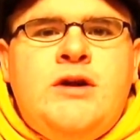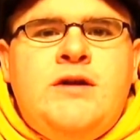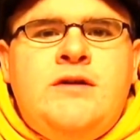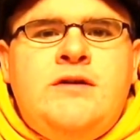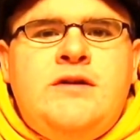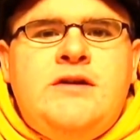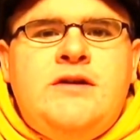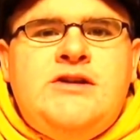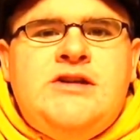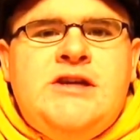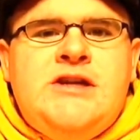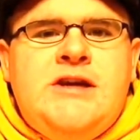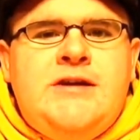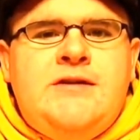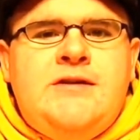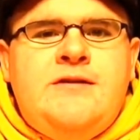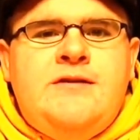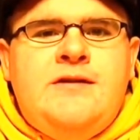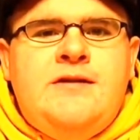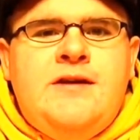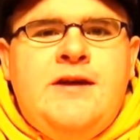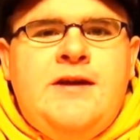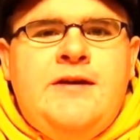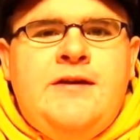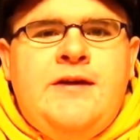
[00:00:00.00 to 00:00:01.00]
into
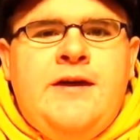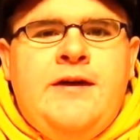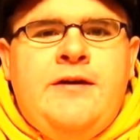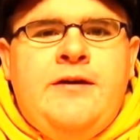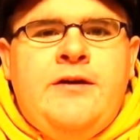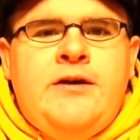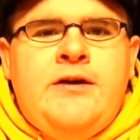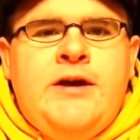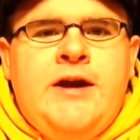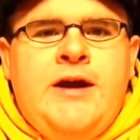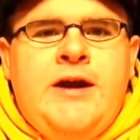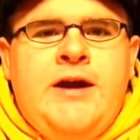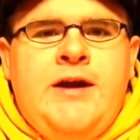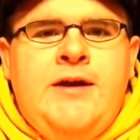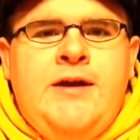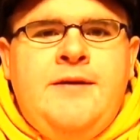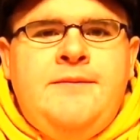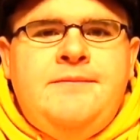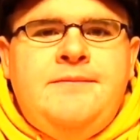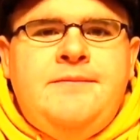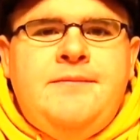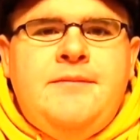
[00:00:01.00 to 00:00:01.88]
GNC the other day,